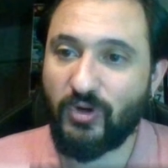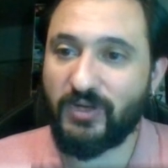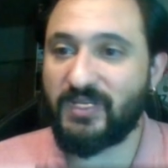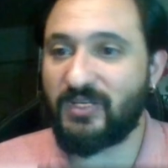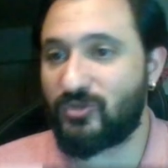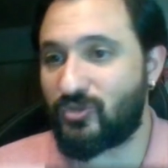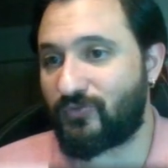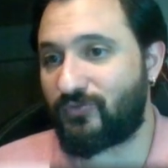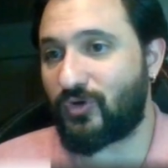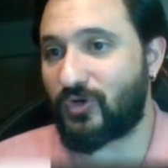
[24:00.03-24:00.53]

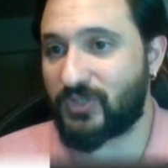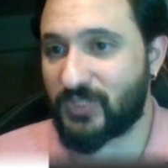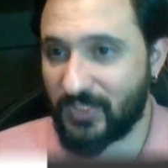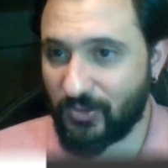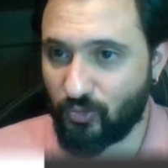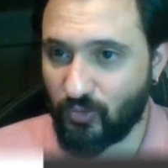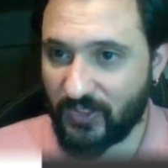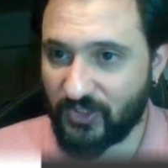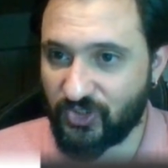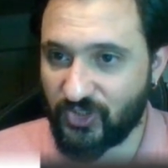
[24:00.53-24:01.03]
14
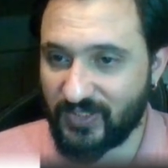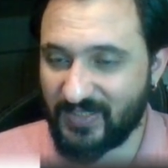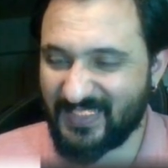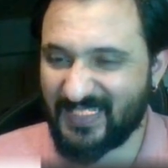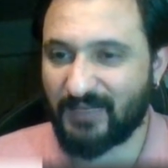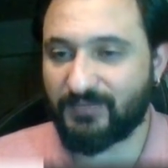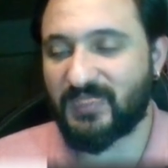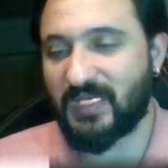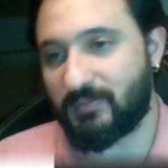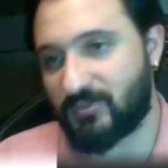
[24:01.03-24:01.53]
questions,
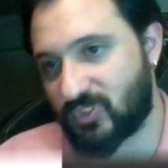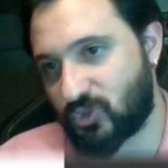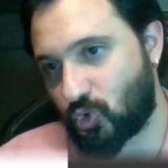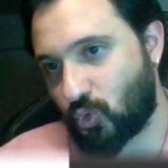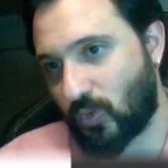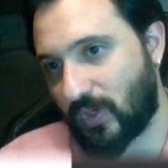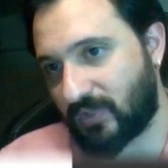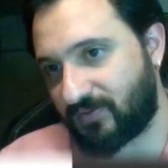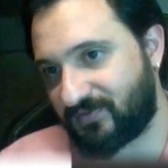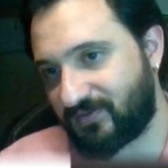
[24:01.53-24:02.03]
sometimes 12,
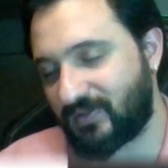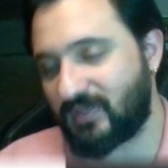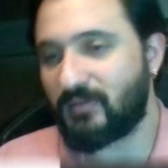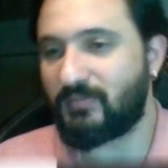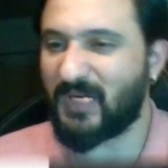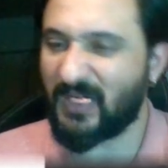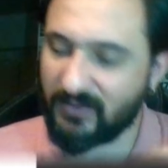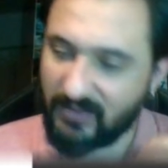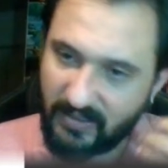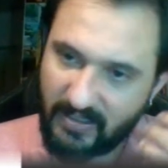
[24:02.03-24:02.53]
but
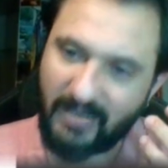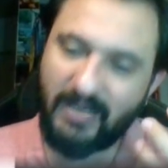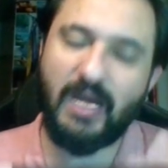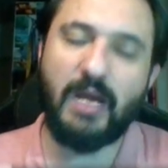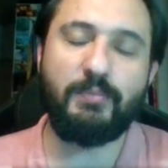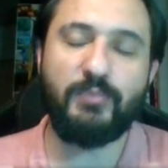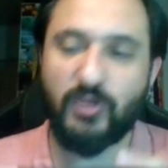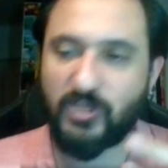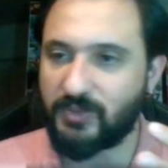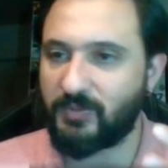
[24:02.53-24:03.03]

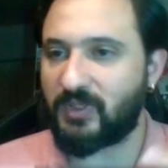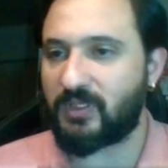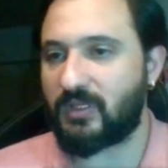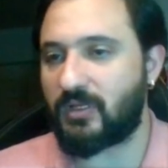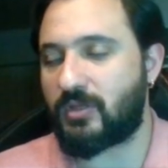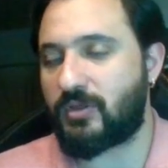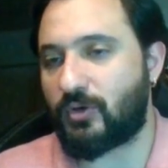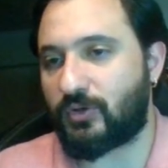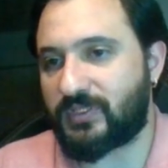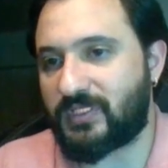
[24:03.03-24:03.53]
approximately
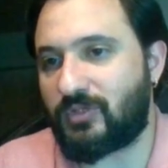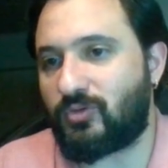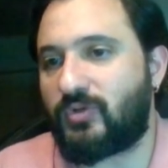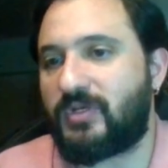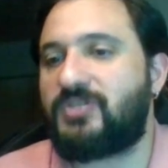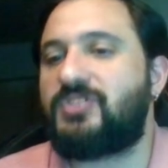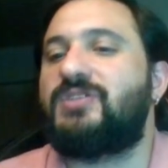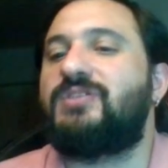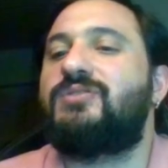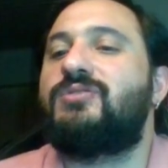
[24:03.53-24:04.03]
13
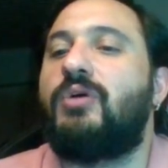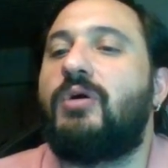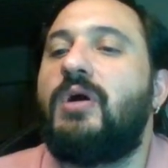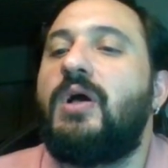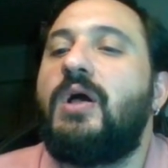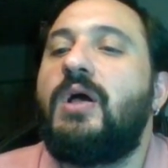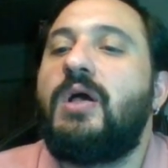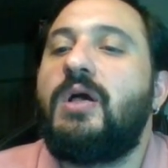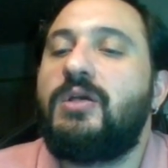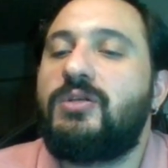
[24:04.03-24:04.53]
questions.
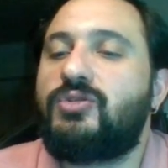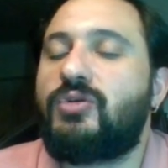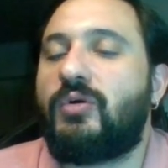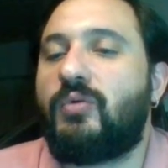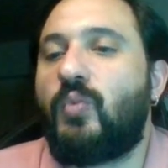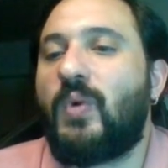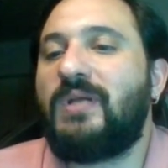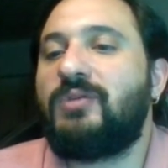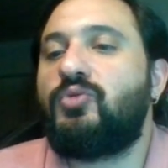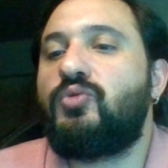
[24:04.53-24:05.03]
So one
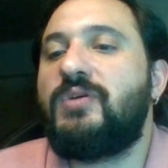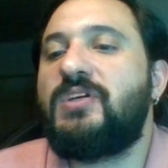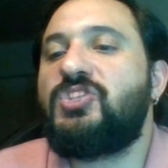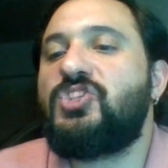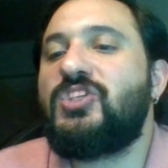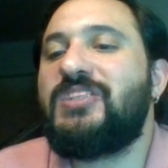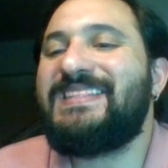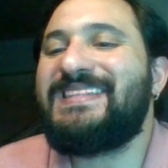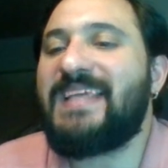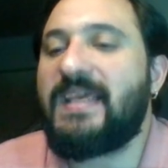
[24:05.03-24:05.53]
question
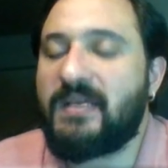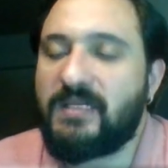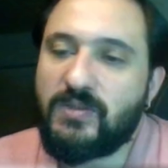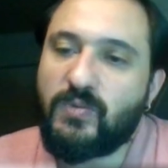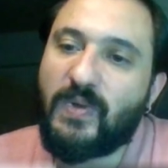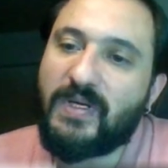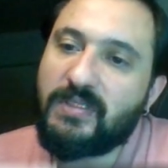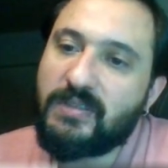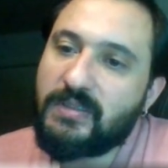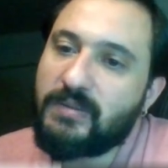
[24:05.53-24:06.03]
takes
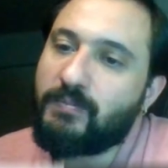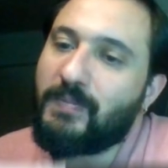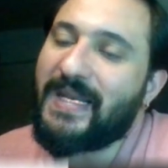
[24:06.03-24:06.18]
1 minute.